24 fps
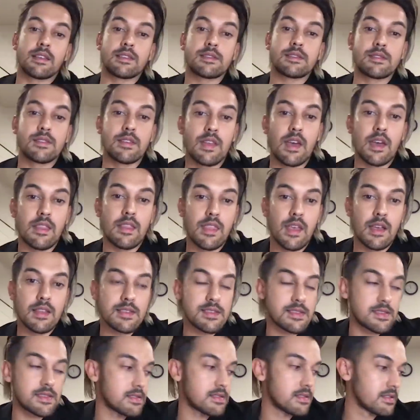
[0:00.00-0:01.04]
that
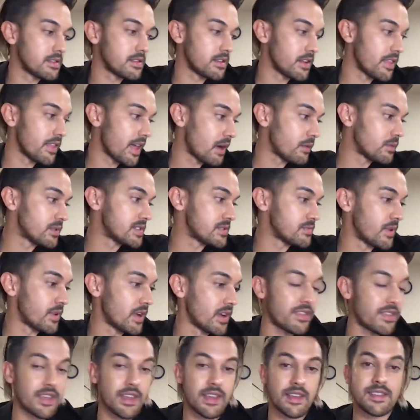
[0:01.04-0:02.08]
that's, you know, that was one of the
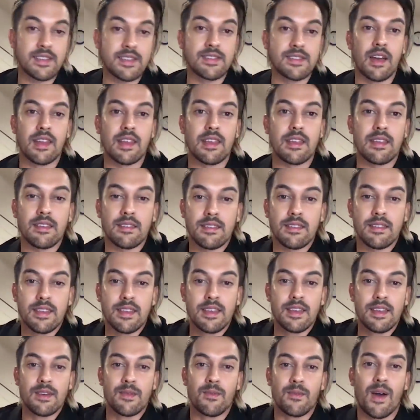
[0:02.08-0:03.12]
exciting
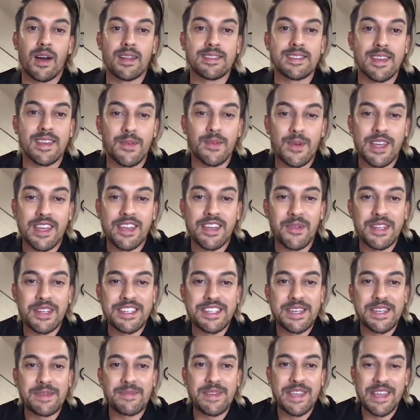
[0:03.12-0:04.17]
ones that we're, we're
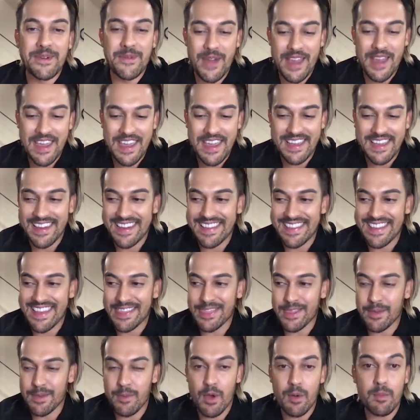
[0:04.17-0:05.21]
chipping away at, at at the
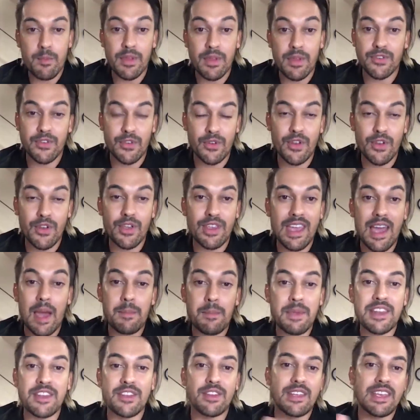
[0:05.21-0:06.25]
moment. But do you know, I
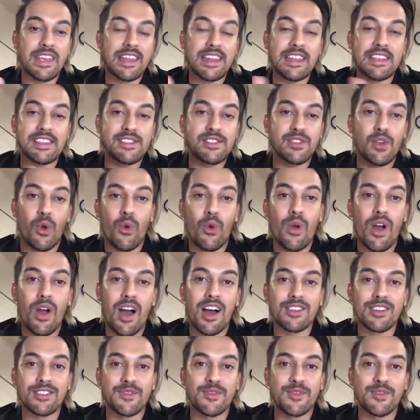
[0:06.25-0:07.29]
mean, it is so hard to
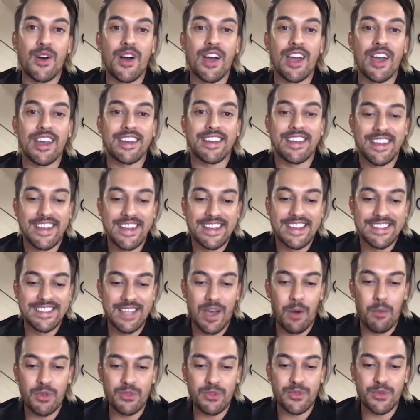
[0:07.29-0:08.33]
find
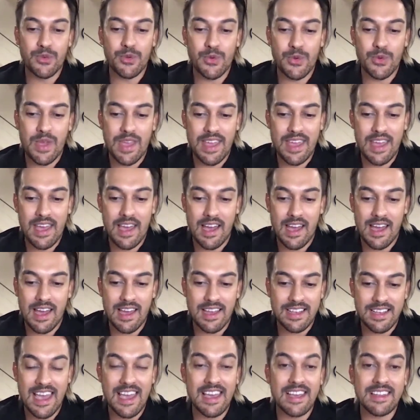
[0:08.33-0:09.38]
someone to uh,
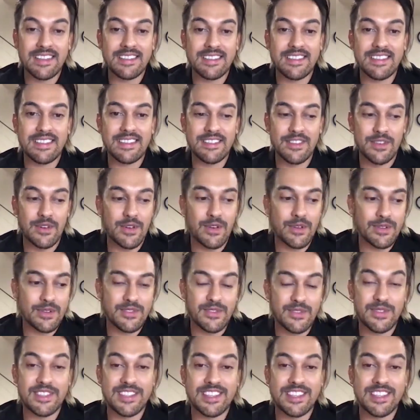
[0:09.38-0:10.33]
hand, you know, to set